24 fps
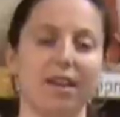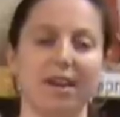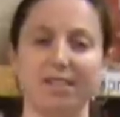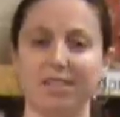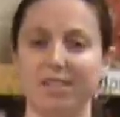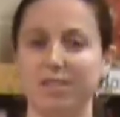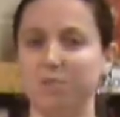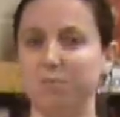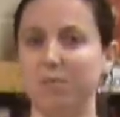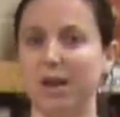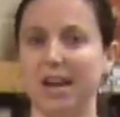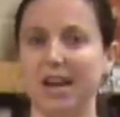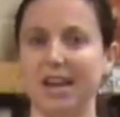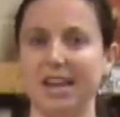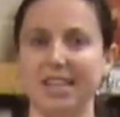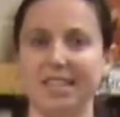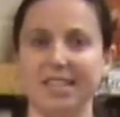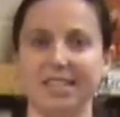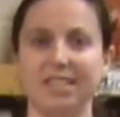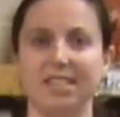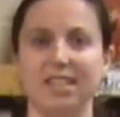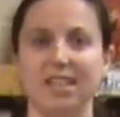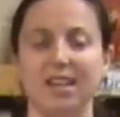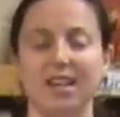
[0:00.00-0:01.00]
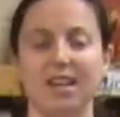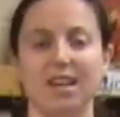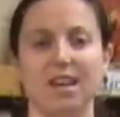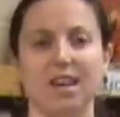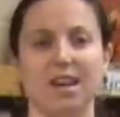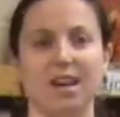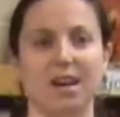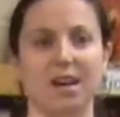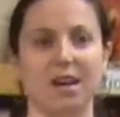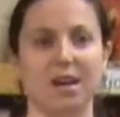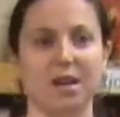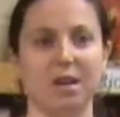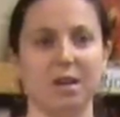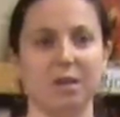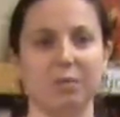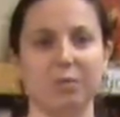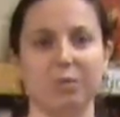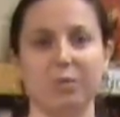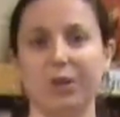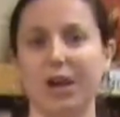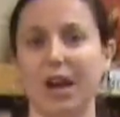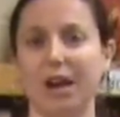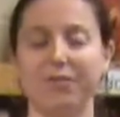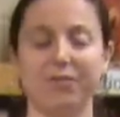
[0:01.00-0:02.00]
customized
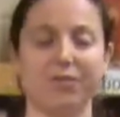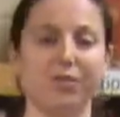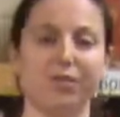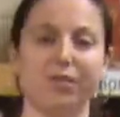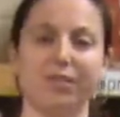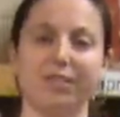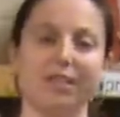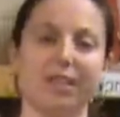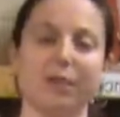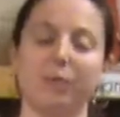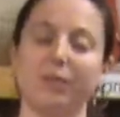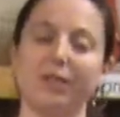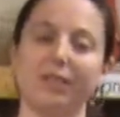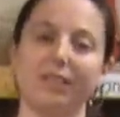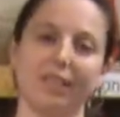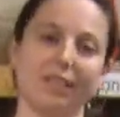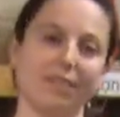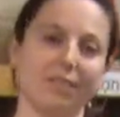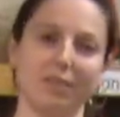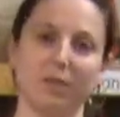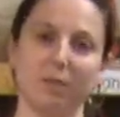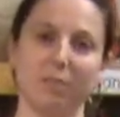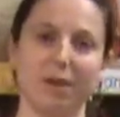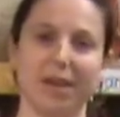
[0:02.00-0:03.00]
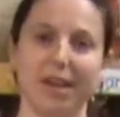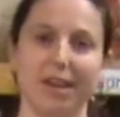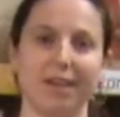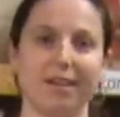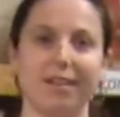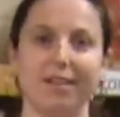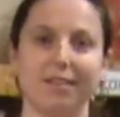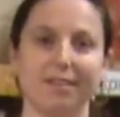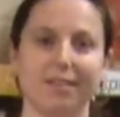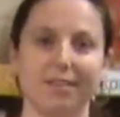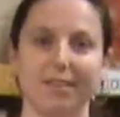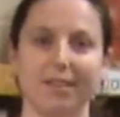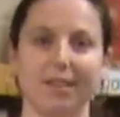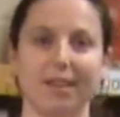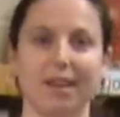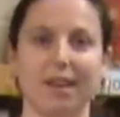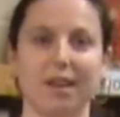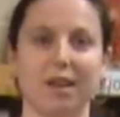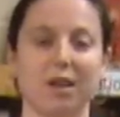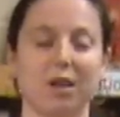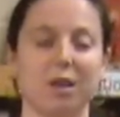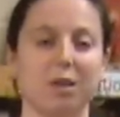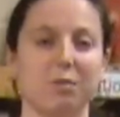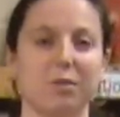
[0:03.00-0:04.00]
crafters that would love to make
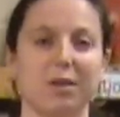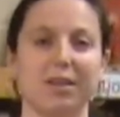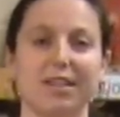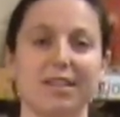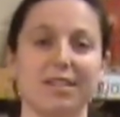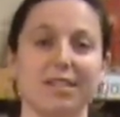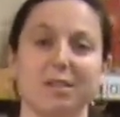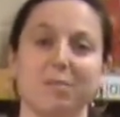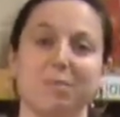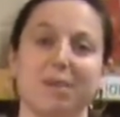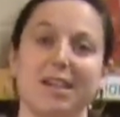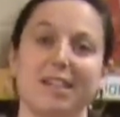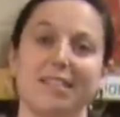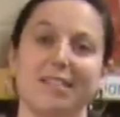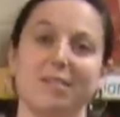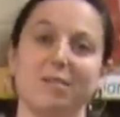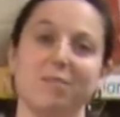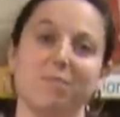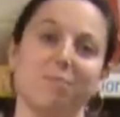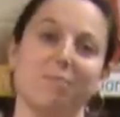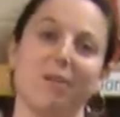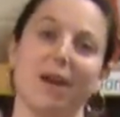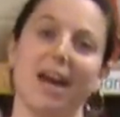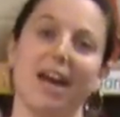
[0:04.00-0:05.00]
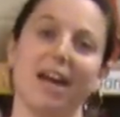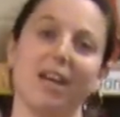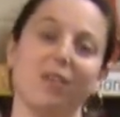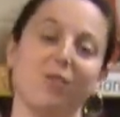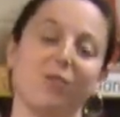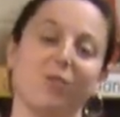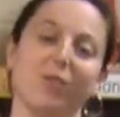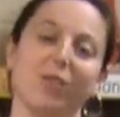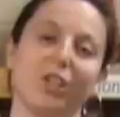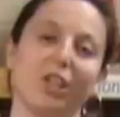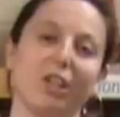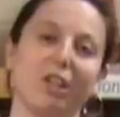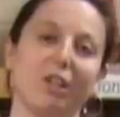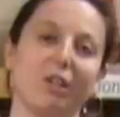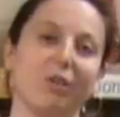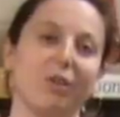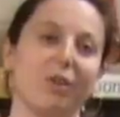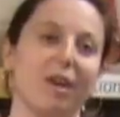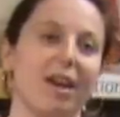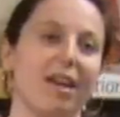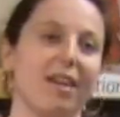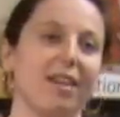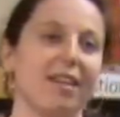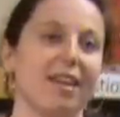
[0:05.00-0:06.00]
a customized bag for you,
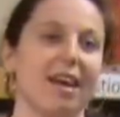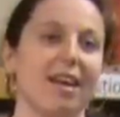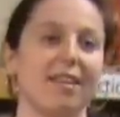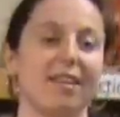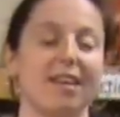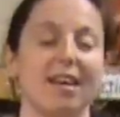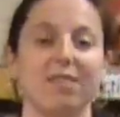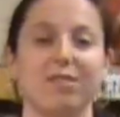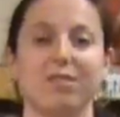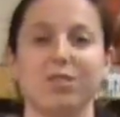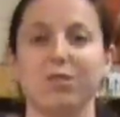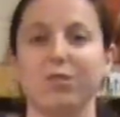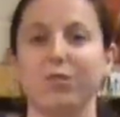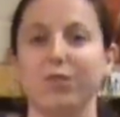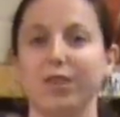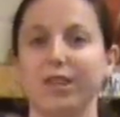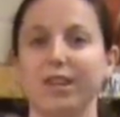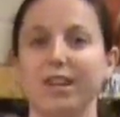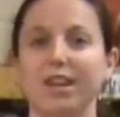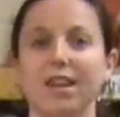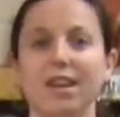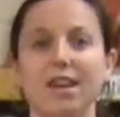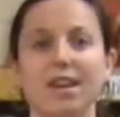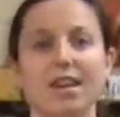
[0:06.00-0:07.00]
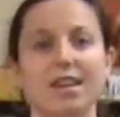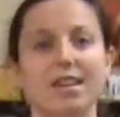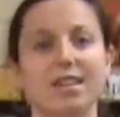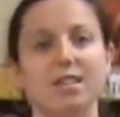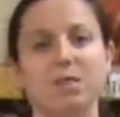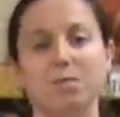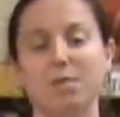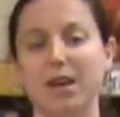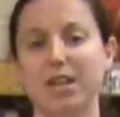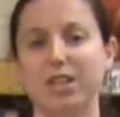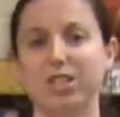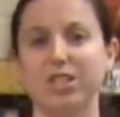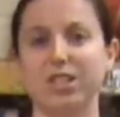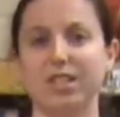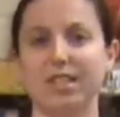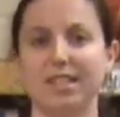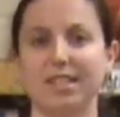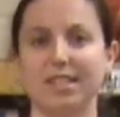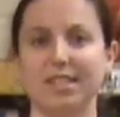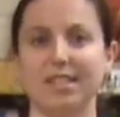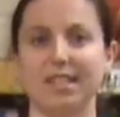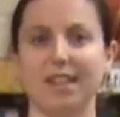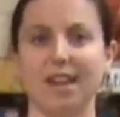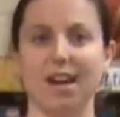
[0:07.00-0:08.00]
and that they have different
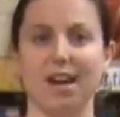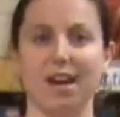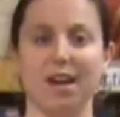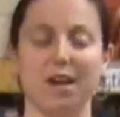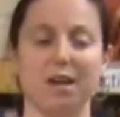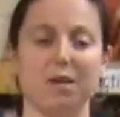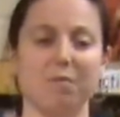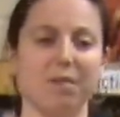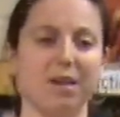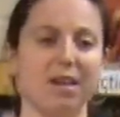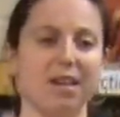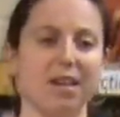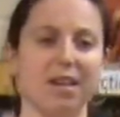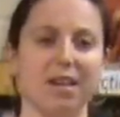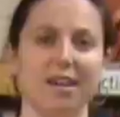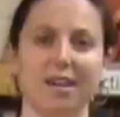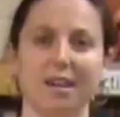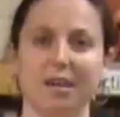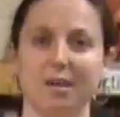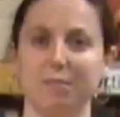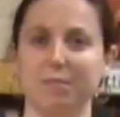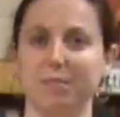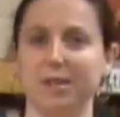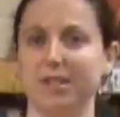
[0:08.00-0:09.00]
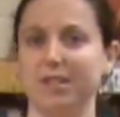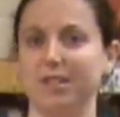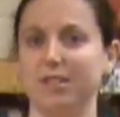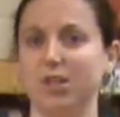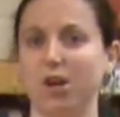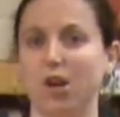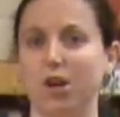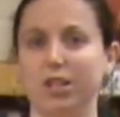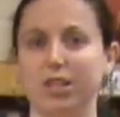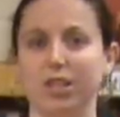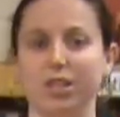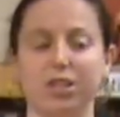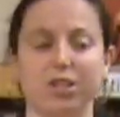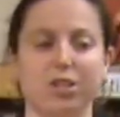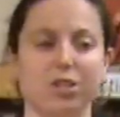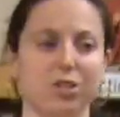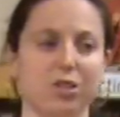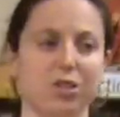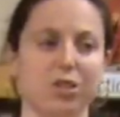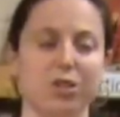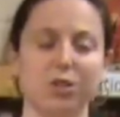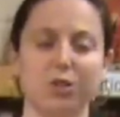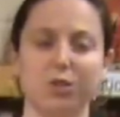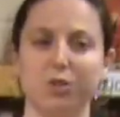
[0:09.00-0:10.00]
dimensions. I'm talking
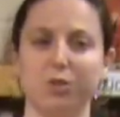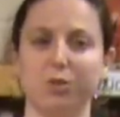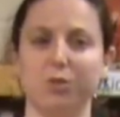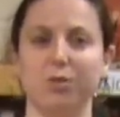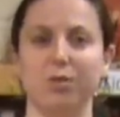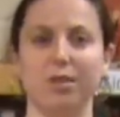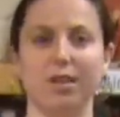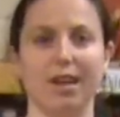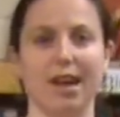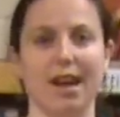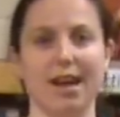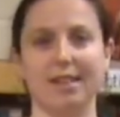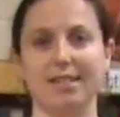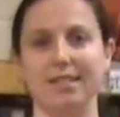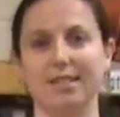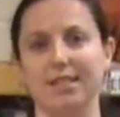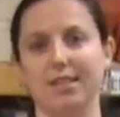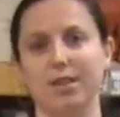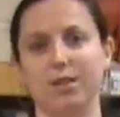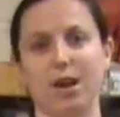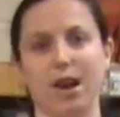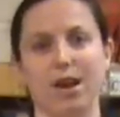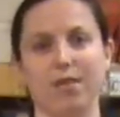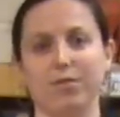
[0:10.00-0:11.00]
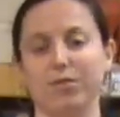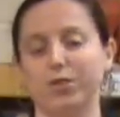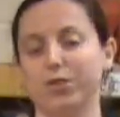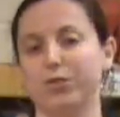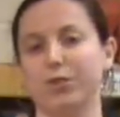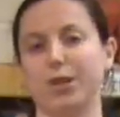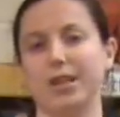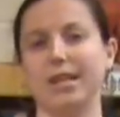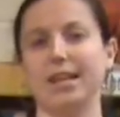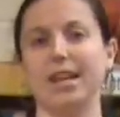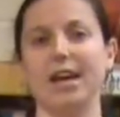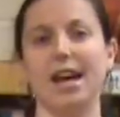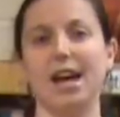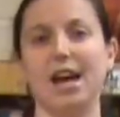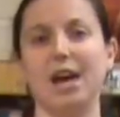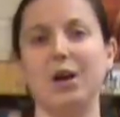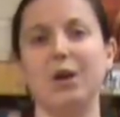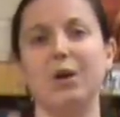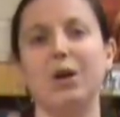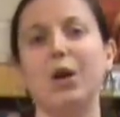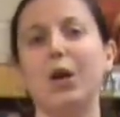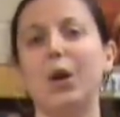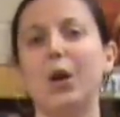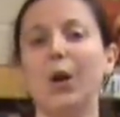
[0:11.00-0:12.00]
to 2 Etsy crafters right
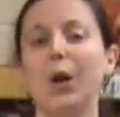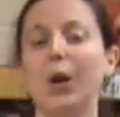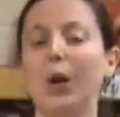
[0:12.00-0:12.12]
now